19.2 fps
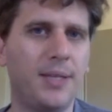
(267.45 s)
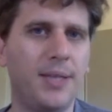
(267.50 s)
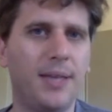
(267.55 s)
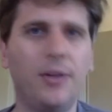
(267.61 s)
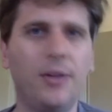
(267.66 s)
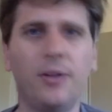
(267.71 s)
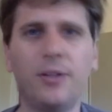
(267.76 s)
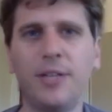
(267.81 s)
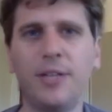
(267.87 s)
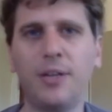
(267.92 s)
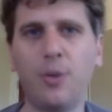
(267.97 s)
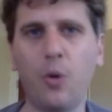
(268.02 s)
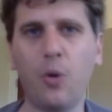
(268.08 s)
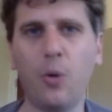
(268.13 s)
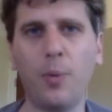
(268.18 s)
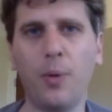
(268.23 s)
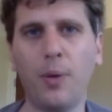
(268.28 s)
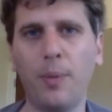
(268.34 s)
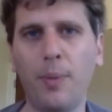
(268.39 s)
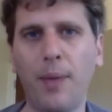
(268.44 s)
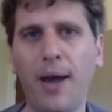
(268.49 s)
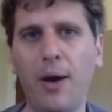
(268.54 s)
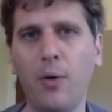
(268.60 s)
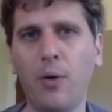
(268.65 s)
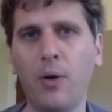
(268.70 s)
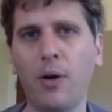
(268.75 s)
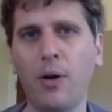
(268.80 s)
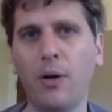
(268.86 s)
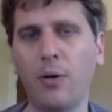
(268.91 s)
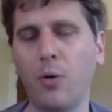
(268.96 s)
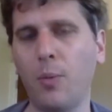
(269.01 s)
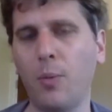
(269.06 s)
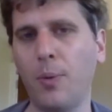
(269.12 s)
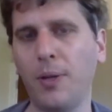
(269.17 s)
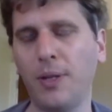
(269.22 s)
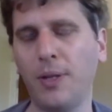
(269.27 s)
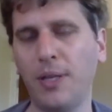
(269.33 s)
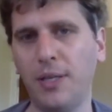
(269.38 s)
They looked at corporate power,
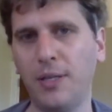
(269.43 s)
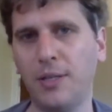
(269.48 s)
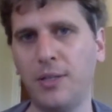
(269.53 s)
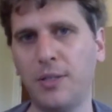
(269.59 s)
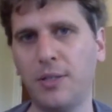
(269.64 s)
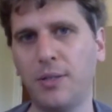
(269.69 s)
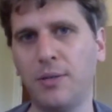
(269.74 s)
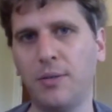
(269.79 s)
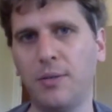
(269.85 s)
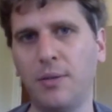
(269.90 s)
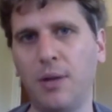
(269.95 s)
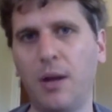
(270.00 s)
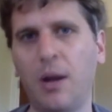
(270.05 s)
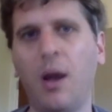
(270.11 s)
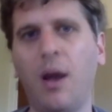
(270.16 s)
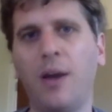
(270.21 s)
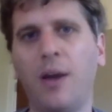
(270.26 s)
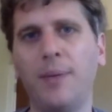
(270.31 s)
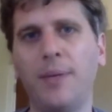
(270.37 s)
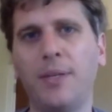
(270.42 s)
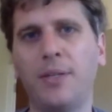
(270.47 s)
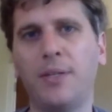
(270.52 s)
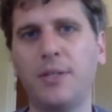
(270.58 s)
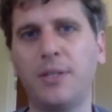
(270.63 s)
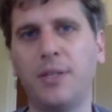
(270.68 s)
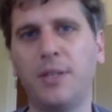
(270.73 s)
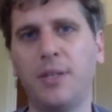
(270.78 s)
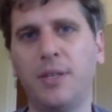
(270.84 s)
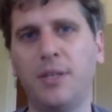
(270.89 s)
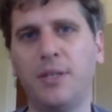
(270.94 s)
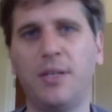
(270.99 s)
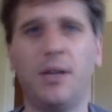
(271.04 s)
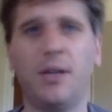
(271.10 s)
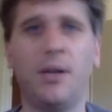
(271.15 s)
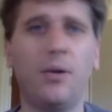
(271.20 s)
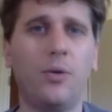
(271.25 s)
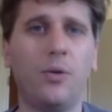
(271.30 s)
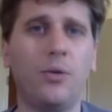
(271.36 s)
corporate elites, economists, and they said,
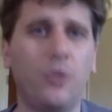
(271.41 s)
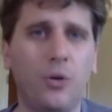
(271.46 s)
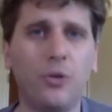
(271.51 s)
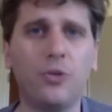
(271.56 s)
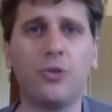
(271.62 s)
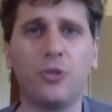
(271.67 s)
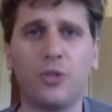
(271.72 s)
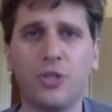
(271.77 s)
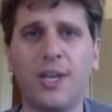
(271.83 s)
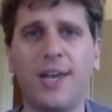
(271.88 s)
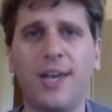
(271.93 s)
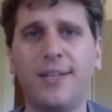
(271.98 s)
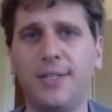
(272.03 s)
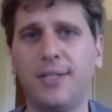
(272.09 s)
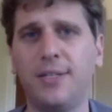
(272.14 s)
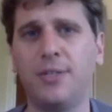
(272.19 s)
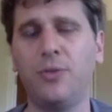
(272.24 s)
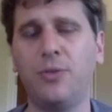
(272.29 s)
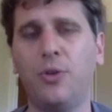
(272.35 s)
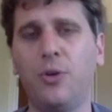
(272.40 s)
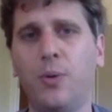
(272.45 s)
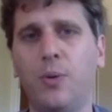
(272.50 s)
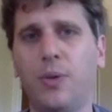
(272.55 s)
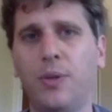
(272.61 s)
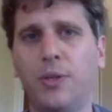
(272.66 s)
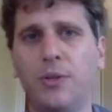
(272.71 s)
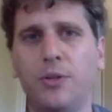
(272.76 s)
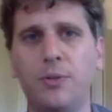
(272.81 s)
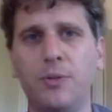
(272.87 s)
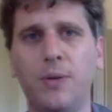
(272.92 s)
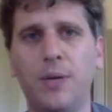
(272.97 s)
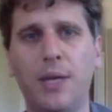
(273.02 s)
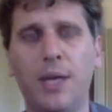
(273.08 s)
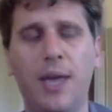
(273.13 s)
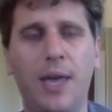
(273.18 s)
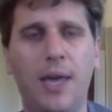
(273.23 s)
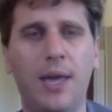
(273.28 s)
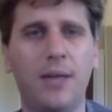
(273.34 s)
oh, th those are scientists who know what they're doing.
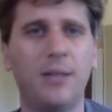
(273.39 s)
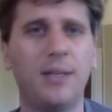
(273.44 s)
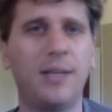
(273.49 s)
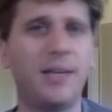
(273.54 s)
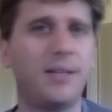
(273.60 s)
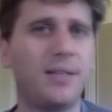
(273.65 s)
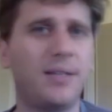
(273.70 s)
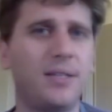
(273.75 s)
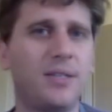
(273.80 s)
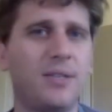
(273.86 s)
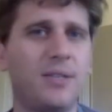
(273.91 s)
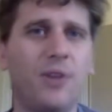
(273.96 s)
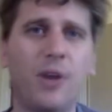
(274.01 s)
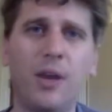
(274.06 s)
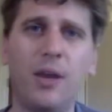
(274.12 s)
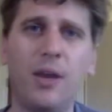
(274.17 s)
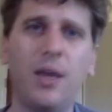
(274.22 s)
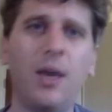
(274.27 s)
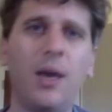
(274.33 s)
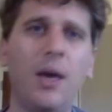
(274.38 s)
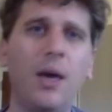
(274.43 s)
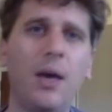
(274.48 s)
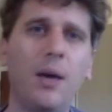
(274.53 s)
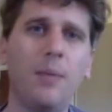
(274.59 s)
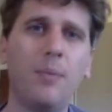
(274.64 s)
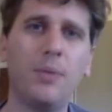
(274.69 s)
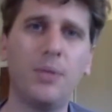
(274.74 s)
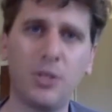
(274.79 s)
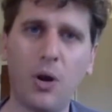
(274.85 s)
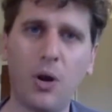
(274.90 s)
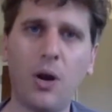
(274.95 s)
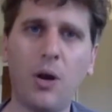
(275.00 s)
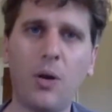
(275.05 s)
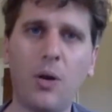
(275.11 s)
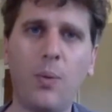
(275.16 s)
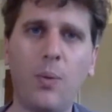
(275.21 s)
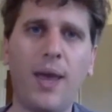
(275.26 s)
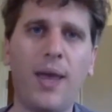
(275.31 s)
And that that's a very
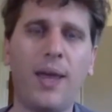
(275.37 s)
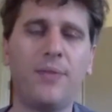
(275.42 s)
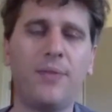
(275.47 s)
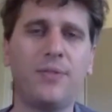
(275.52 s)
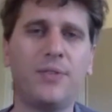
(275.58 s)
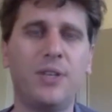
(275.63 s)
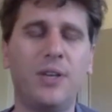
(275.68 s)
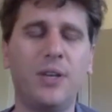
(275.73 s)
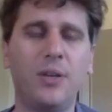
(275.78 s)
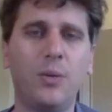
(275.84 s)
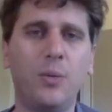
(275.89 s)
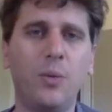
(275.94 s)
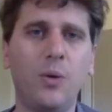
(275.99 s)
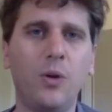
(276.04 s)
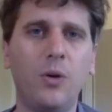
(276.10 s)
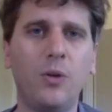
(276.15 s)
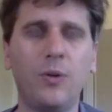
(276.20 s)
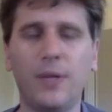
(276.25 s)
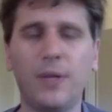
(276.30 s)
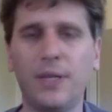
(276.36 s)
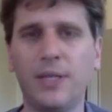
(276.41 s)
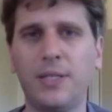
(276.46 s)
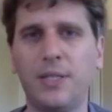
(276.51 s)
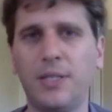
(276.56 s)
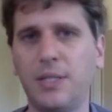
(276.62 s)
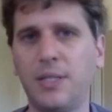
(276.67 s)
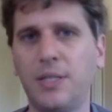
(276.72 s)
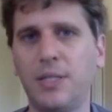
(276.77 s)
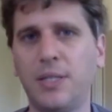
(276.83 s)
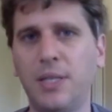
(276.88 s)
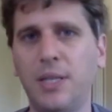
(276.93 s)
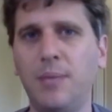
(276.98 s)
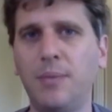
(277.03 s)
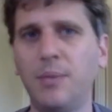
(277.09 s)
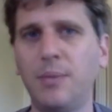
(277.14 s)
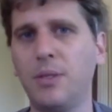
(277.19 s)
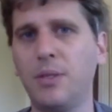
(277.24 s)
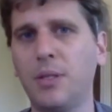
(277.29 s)
bizarre way of seeing the world, or at least it
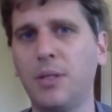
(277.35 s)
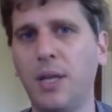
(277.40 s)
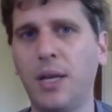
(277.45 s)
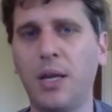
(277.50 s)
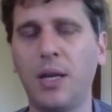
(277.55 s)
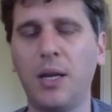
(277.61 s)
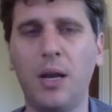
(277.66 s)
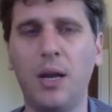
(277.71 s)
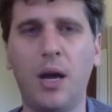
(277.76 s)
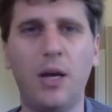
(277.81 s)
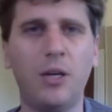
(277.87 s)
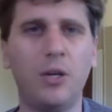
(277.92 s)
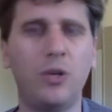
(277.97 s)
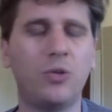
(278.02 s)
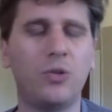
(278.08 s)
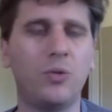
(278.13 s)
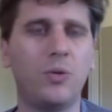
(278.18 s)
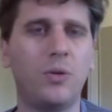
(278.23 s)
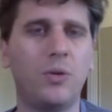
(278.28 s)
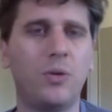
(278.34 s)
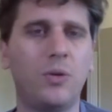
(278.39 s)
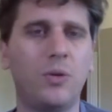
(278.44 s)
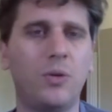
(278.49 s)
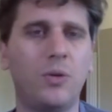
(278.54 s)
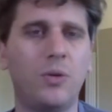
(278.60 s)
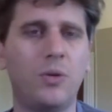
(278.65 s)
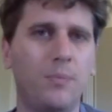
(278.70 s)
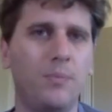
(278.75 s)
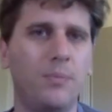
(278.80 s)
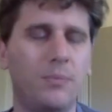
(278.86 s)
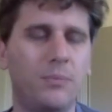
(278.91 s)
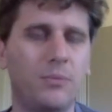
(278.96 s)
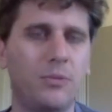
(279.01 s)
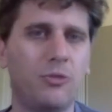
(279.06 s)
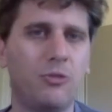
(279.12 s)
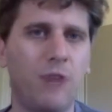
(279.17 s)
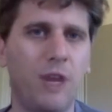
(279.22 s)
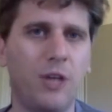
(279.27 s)
seemed like an unusual or
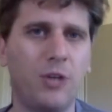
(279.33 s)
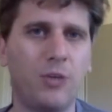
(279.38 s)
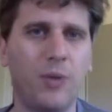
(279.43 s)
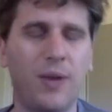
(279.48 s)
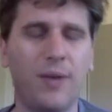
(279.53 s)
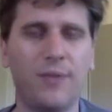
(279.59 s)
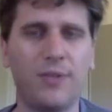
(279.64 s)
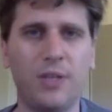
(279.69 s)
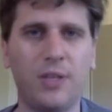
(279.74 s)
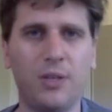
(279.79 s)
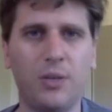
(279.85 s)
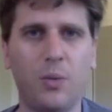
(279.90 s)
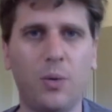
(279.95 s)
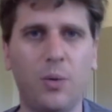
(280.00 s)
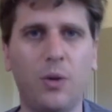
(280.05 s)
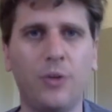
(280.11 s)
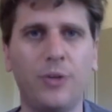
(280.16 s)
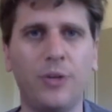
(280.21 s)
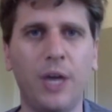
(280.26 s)
strange way of seeing the world.